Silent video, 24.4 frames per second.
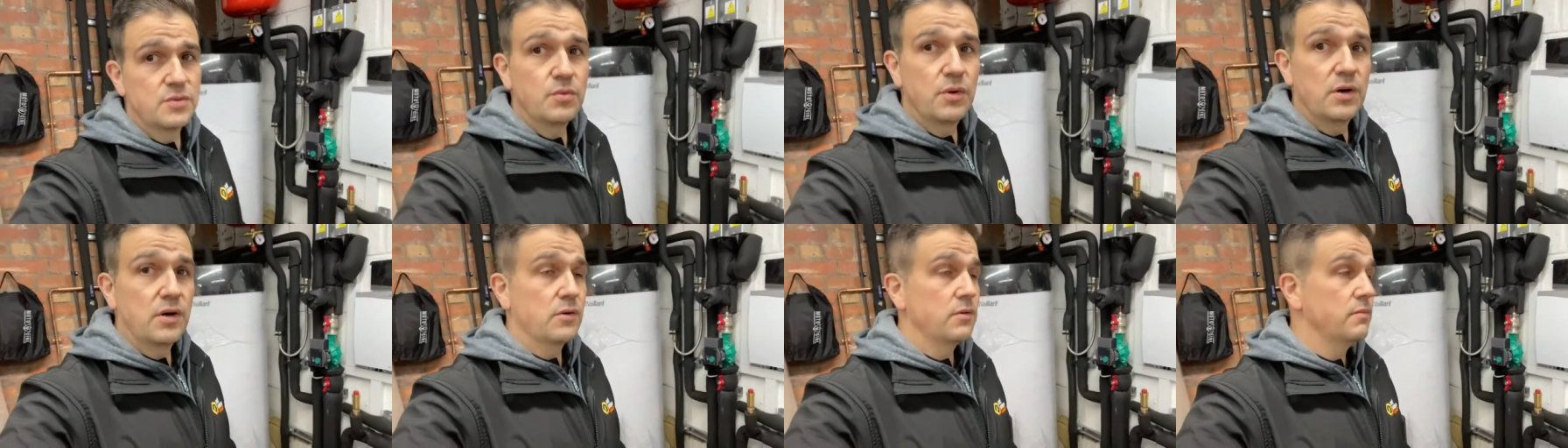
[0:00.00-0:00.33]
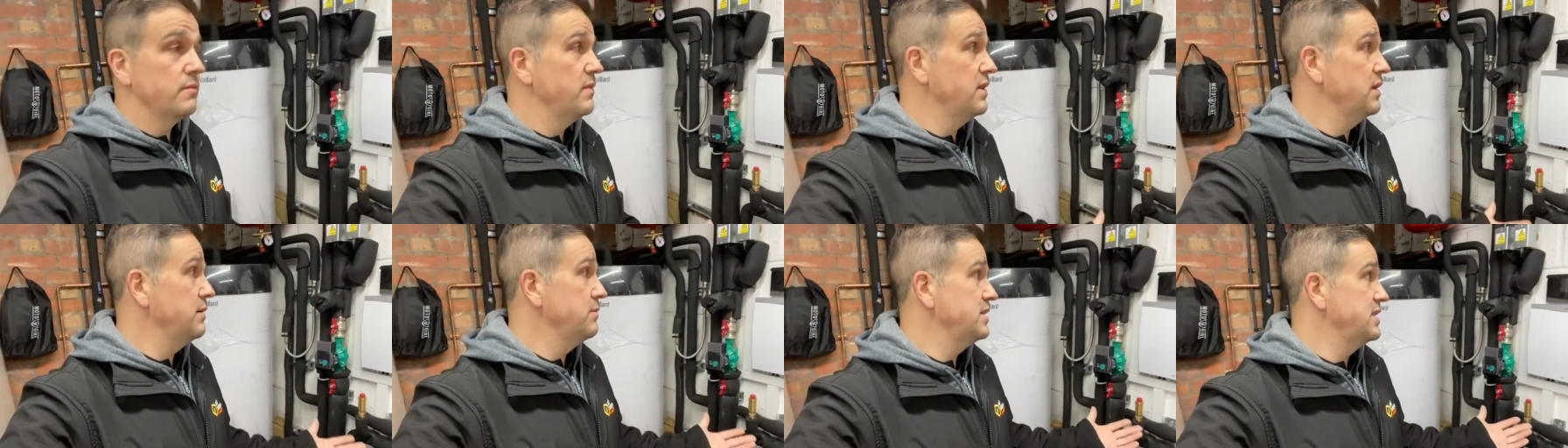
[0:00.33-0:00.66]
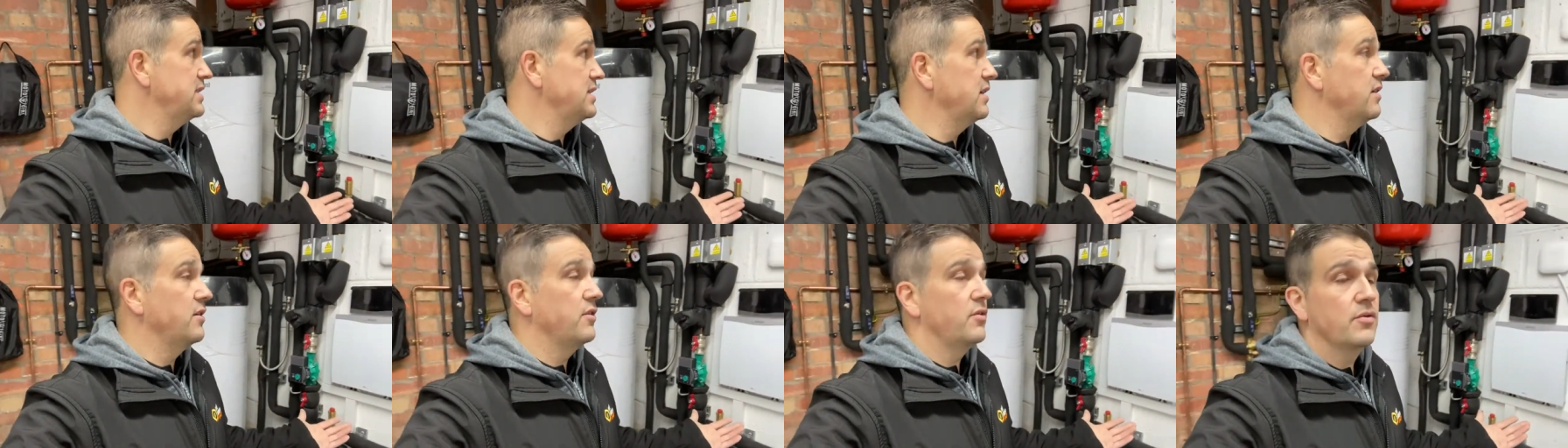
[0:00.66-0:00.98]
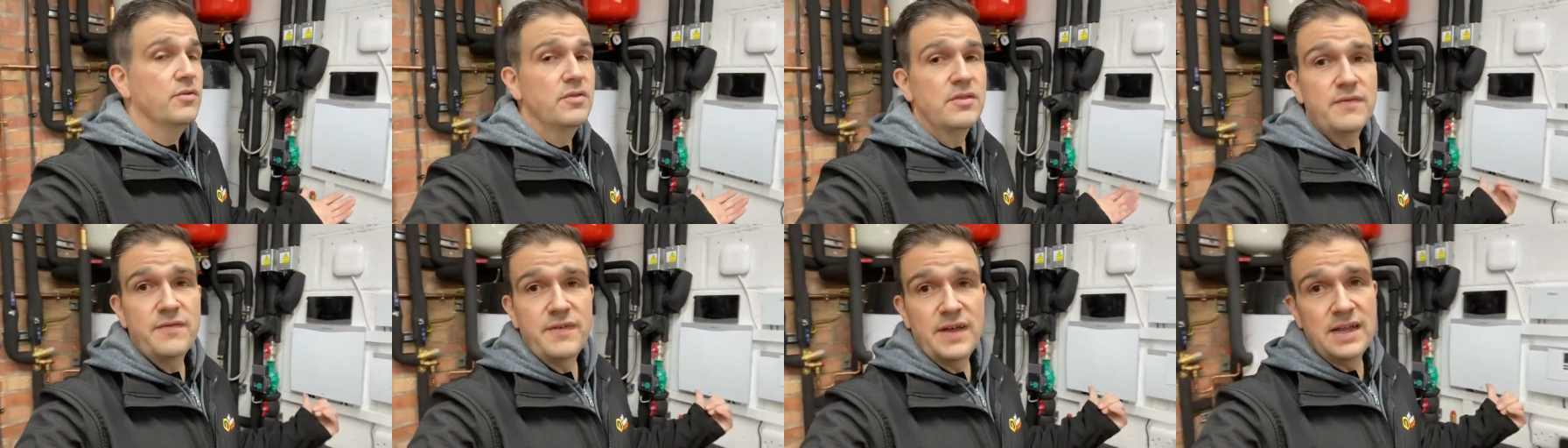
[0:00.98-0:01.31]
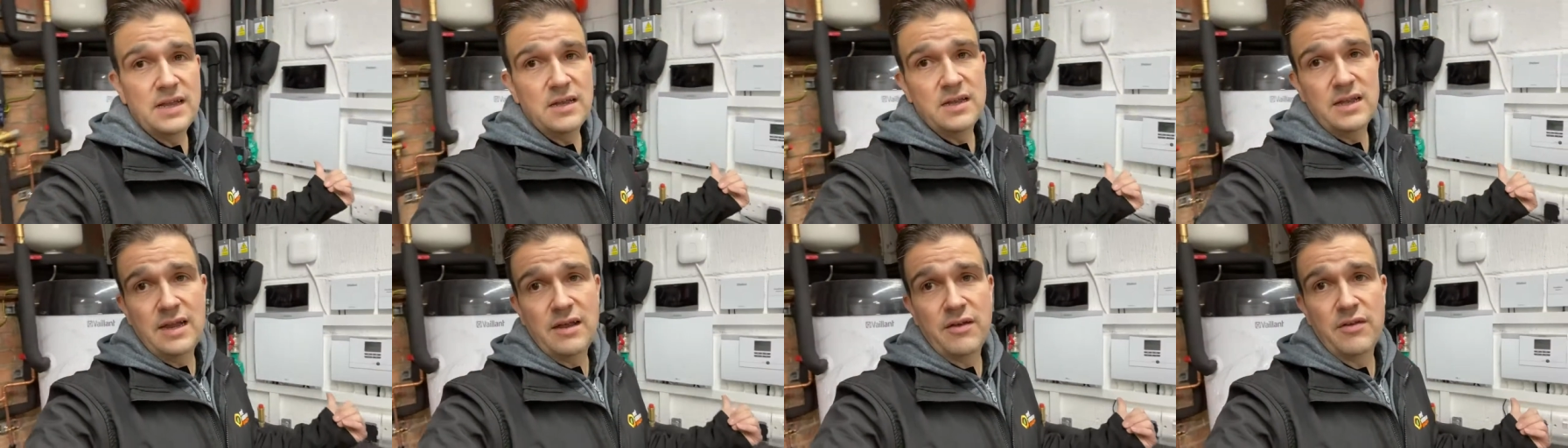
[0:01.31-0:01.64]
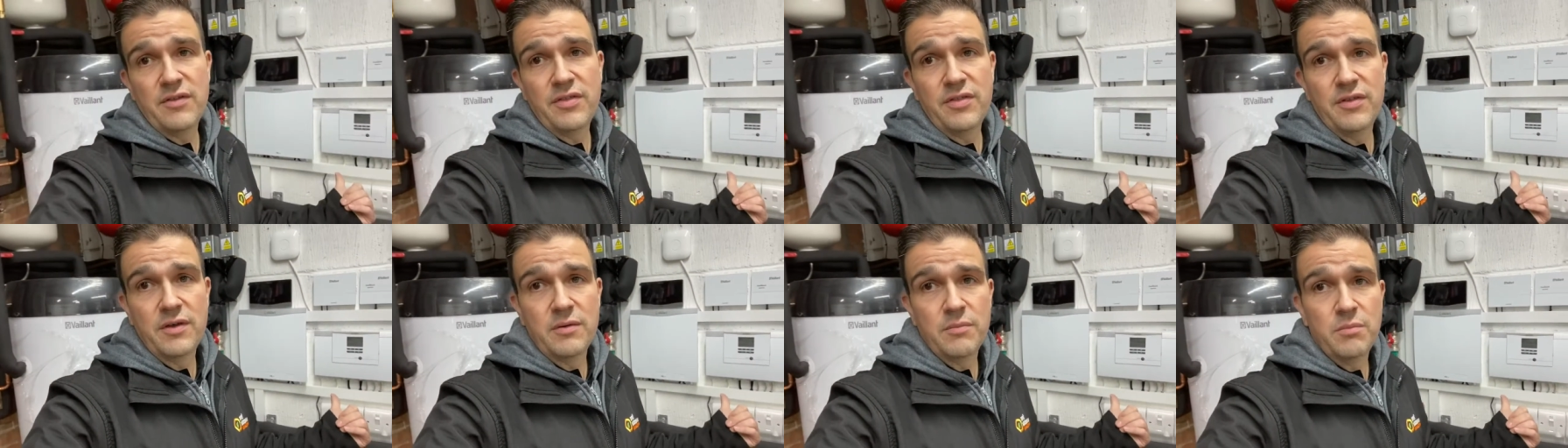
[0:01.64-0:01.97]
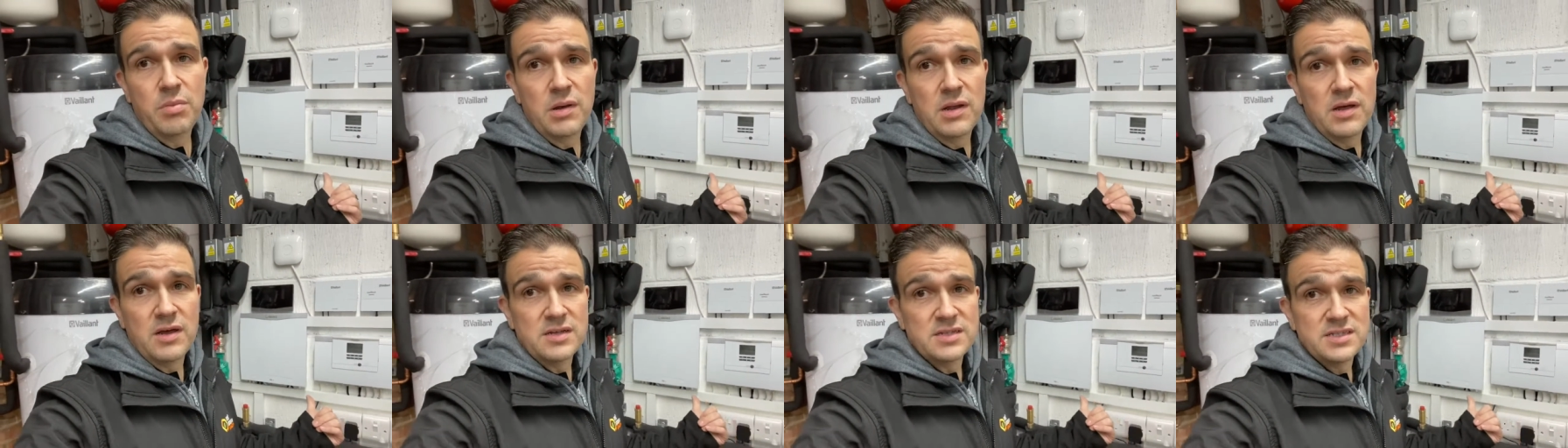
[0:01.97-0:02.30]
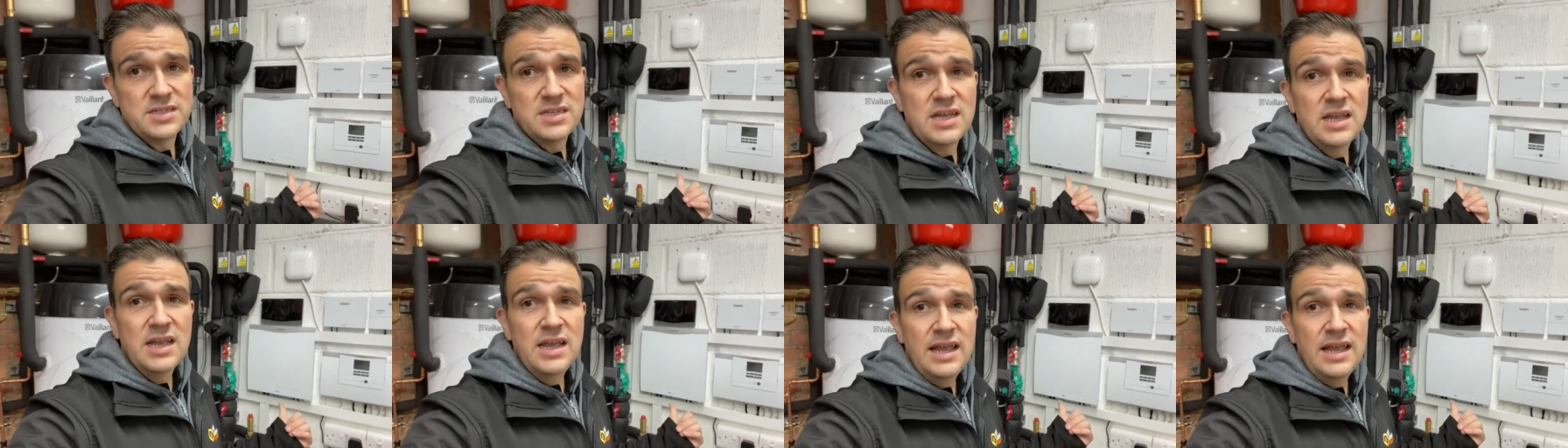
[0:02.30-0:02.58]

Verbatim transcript: Well, let me tell you, on the Vaillant Arotherm Plus,